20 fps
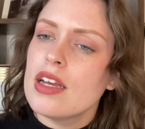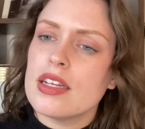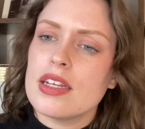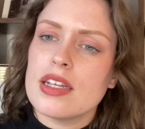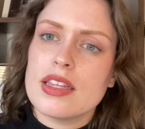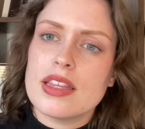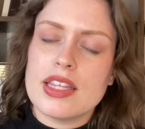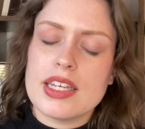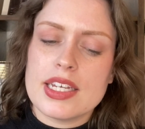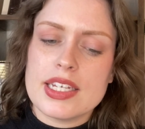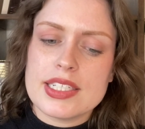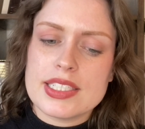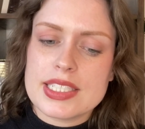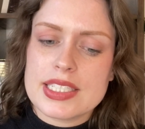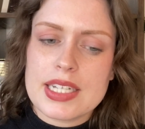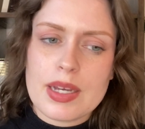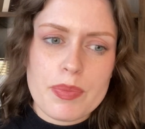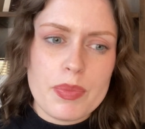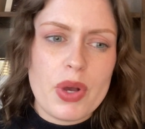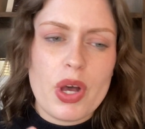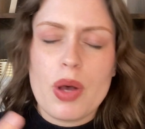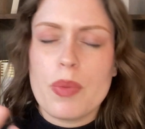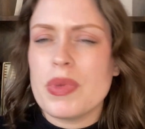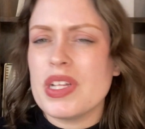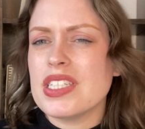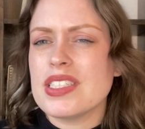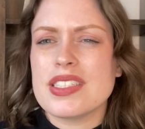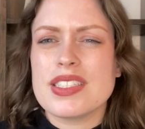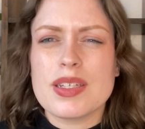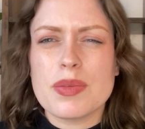the stepmom
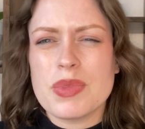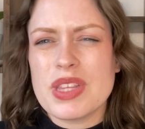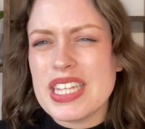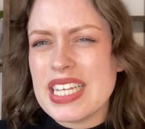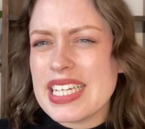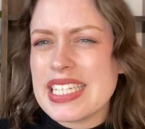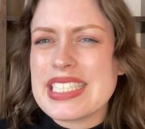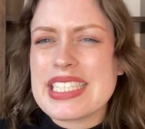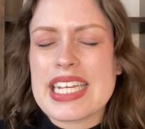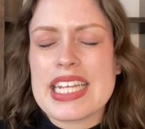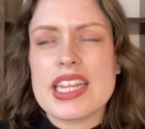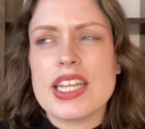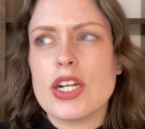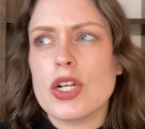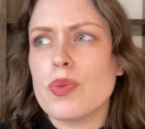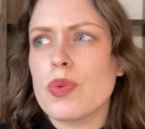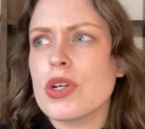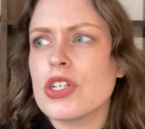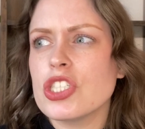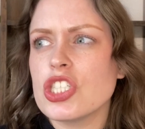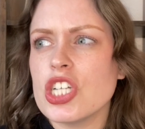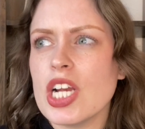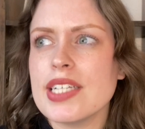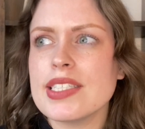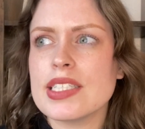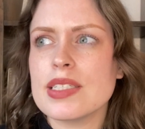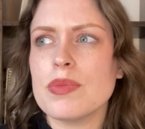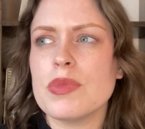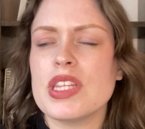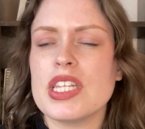and some things, there were just
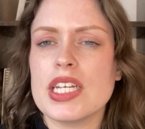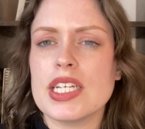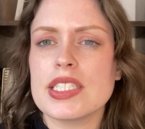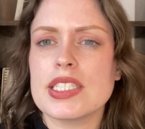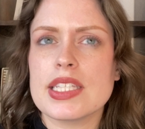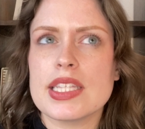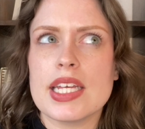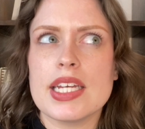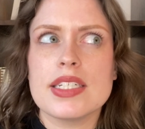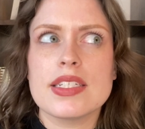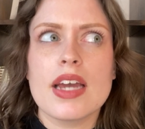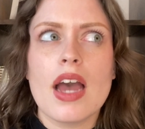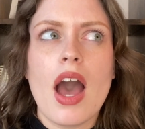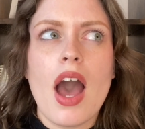some things that